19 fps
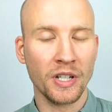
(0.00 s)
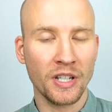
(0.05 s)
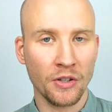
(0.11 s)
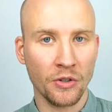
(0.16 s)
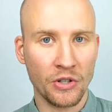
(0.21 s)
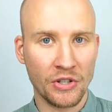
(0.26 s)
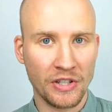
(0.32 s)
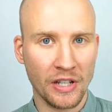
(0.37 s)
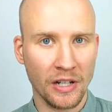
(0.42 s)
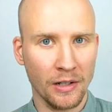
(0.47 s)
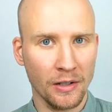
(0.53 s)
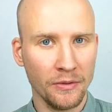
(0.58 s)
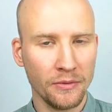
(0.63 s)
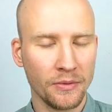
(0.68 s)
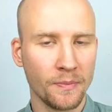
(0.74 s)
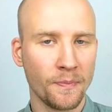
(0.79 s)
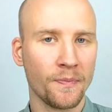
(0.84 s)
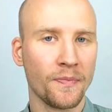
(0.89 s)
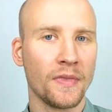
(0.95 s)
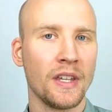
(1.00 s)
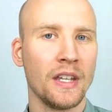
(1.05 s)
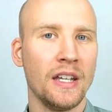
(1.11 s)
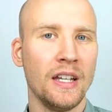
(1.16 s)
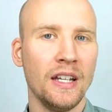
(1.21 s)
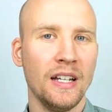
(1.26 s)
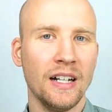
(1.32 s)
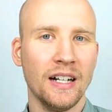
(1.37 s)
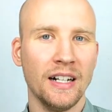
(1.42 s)
it yourself,
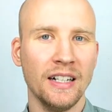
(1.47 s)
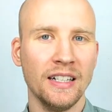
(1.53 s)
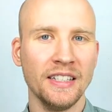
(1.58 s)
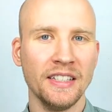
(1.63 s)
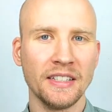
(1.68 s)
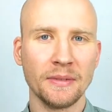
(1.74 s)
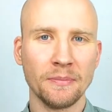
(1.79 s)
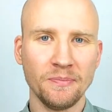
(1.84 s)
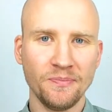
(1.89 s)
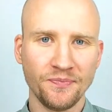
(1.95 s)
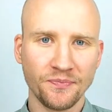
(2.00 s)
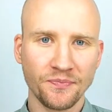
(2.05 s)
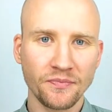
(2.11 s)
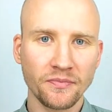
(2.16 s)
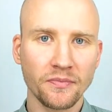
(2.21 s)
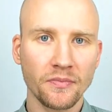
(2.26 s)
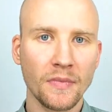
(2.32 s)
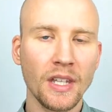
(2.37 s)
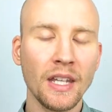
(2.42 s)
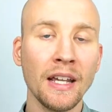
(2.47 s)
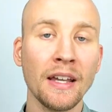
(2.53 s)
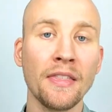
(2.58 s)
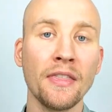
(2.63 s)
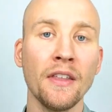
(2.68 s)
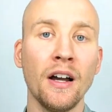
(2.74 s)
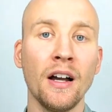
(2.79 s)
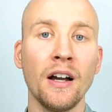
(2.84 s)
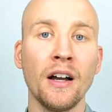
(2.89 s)
and
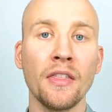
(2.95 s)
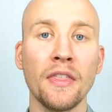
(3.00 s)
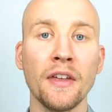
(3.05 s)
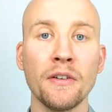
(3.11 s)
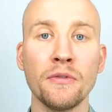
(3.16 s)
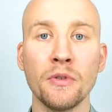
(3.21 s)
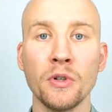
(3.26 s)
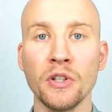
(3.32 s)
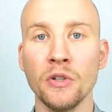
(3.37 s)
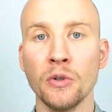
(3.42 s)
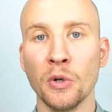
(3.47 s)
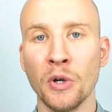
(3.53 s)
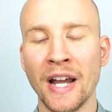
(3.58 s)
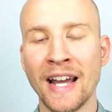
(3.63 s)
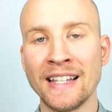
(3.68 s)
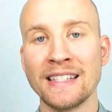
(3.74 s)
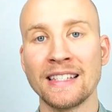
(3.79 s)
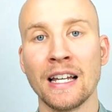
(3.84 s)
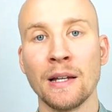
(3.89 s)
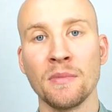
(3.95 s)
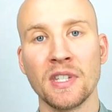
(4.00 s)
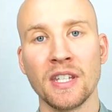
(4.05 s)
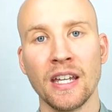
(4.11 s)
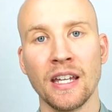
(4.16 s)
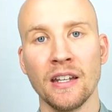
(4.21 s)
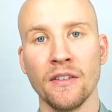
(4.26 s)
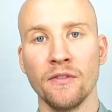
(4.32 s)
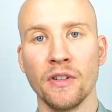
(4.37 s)
therefore your enzymes
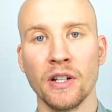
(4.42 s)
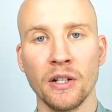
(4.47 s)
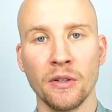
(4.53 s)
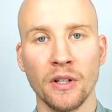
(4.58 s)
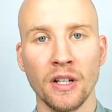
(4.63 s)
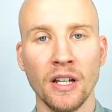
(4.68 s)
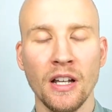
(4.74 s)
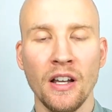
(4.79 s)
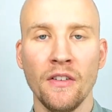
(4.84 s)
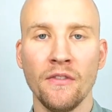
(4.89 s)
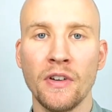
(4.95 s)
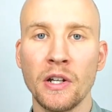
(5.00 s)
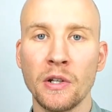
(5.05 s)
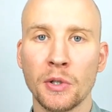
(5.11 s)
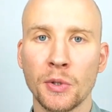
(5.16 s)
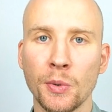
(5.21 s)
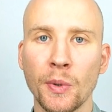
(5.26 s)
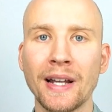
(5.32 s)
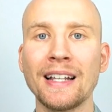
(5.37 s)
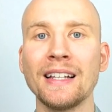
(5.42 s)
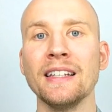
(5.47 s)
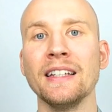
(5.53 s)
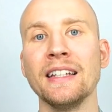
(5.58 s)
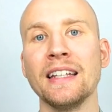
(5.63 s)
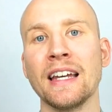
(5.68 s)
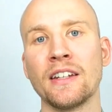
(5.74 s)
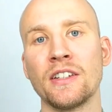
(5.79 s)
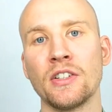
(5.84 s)
can very quickly
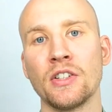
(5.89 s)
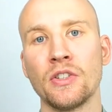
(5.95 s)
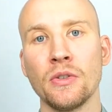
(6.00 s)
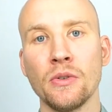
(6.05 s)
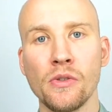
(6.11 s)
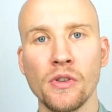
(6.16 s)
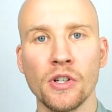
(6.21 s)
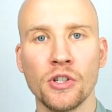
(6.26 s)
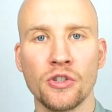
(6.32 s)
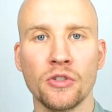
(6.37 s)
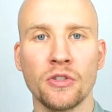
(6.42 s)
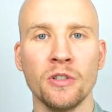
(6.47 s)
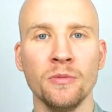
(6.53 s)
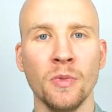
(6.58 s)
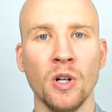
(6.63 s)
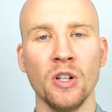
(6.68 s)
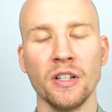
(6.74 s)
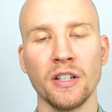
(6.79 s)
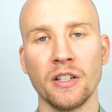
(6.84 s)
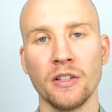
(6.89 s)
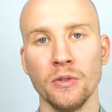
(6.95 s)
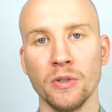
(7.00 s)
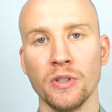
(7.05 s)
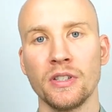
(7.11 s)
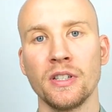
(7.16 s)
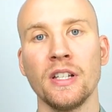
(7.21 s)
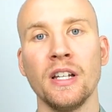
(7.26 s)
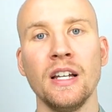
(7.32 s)
get to the sugar
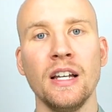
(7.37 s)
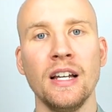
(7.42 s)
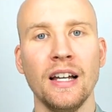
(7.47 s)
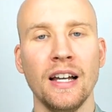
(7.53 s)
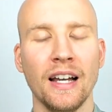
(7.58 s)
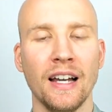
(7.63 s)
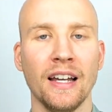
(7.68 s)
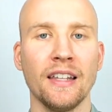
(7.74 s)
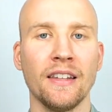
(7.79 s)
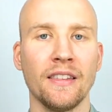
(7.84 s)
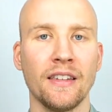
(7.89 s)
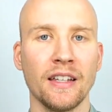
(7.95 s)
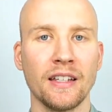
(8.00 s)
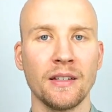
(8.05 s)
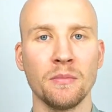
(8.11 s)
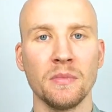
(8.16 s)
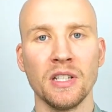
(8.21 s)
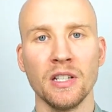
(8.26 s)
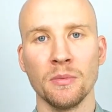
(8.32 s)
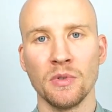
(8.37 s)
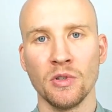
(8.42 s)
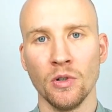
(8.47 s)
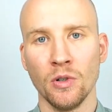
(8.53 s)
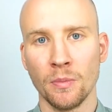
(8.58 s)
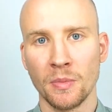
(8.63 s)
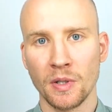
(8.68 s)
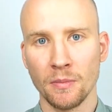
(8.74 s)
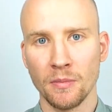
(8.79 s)
molecules and they can be
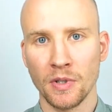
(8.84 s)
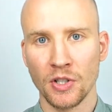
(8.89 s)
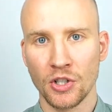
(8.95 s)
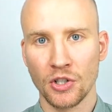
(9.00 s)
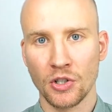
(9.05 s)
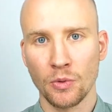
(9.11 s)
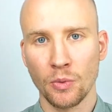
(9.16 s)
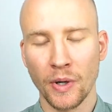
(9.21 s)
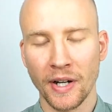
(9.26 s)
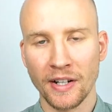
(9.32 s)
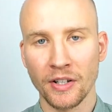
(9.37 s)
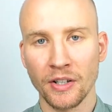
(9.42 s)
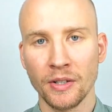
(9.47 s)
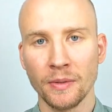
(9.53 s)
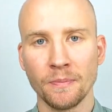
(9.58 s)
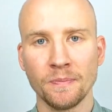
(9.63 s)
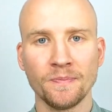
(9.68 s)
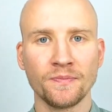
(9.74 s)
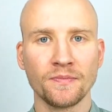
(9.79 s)
absorbed much quicker.